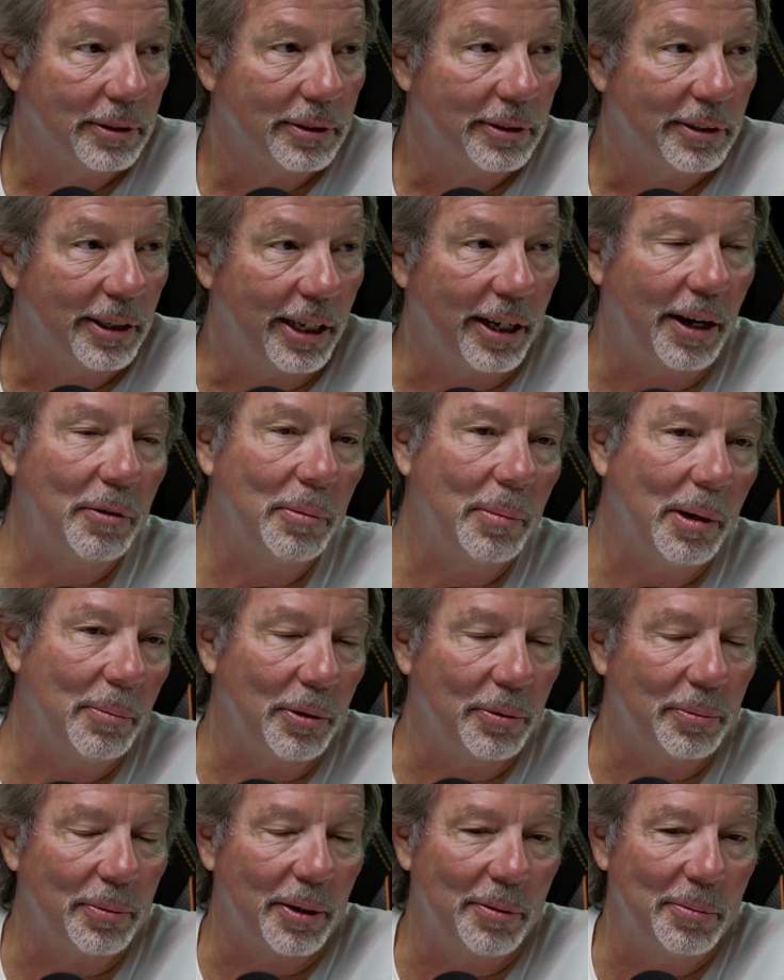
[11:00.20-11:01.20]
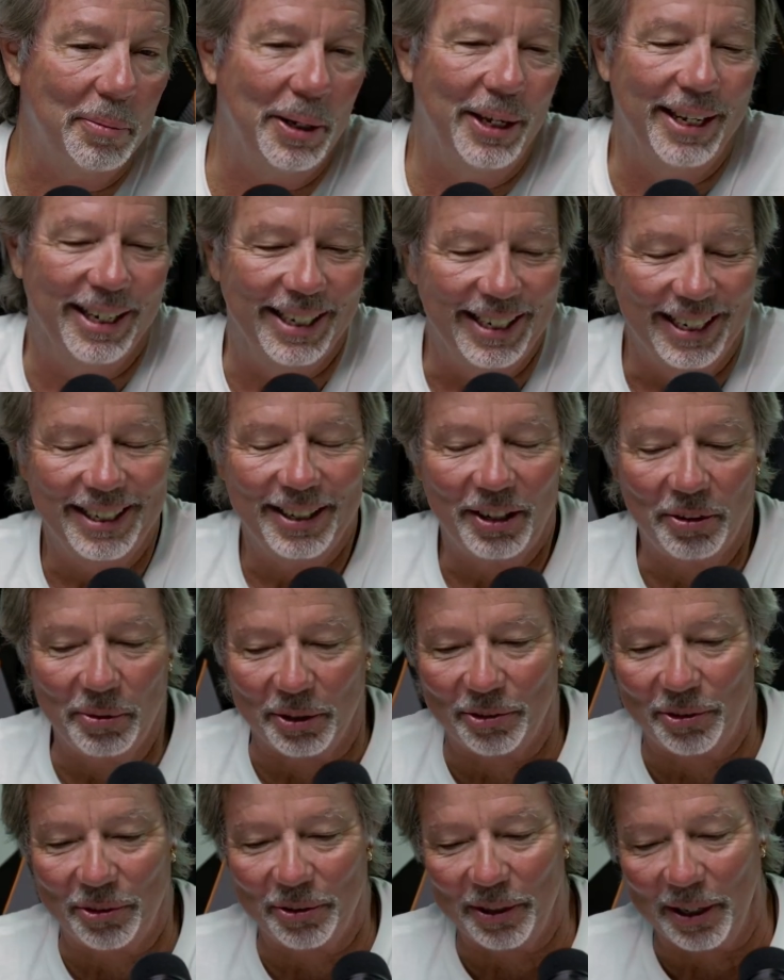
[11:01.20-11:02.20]
And I remember, quick
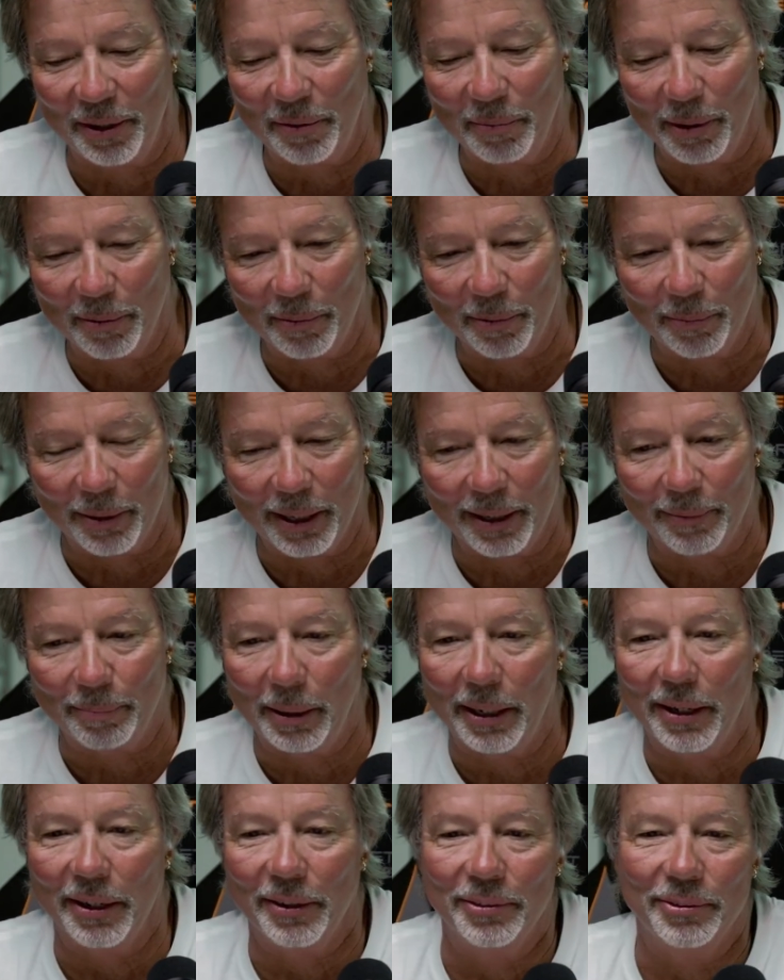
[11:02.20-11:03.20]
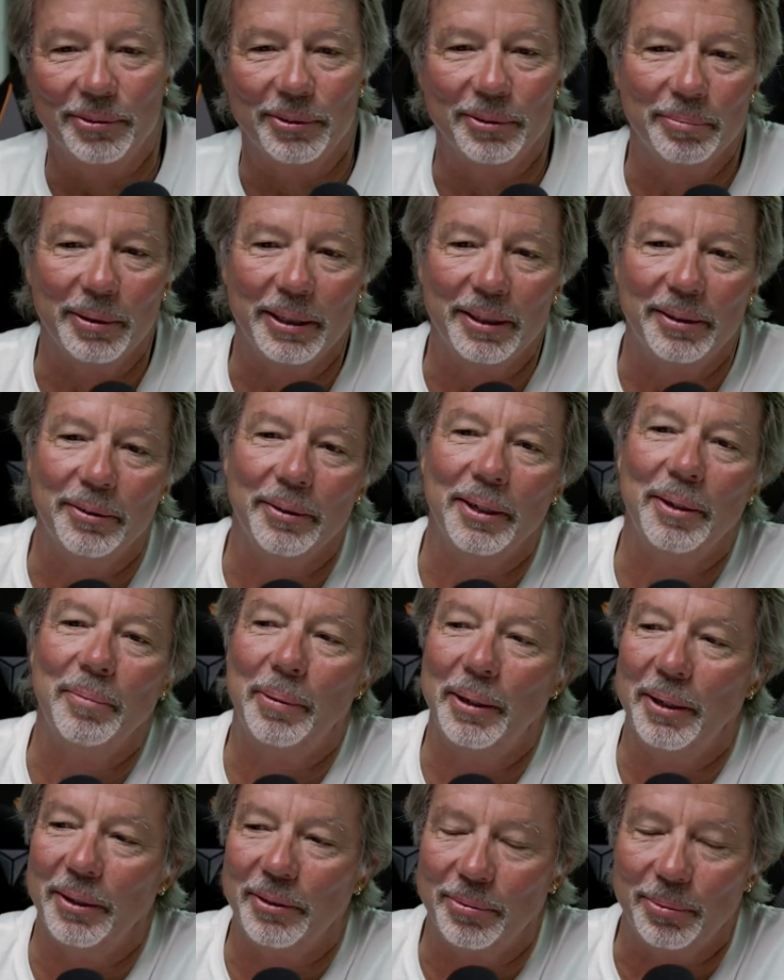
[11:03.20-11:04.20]
story, I remember my parents or my
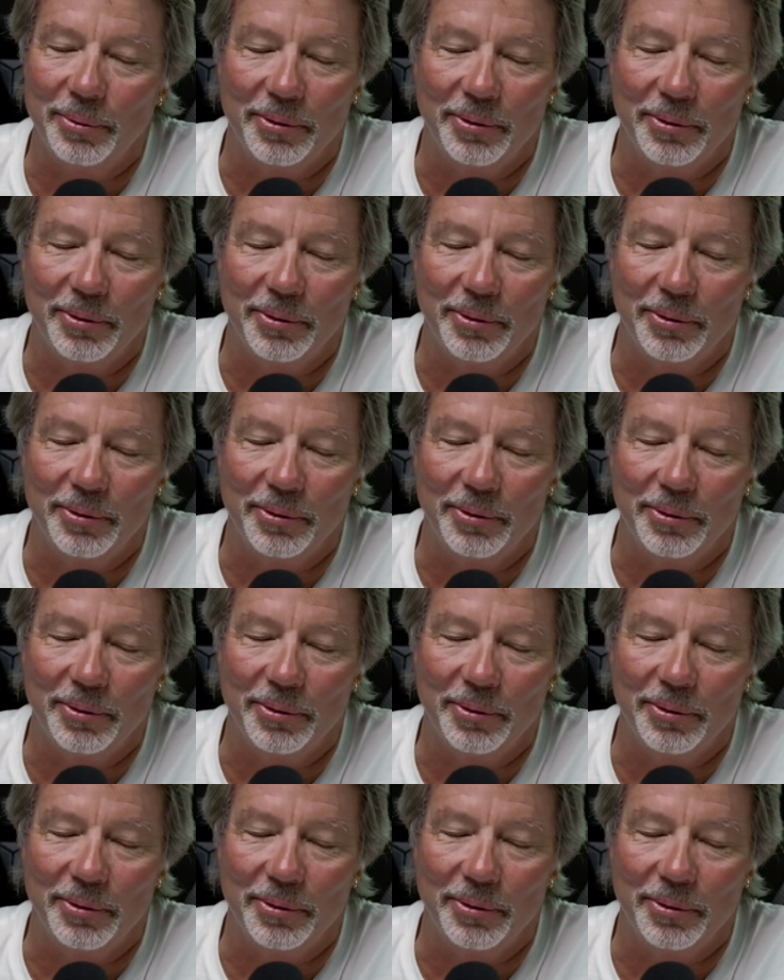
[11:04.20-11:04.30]
grandparents would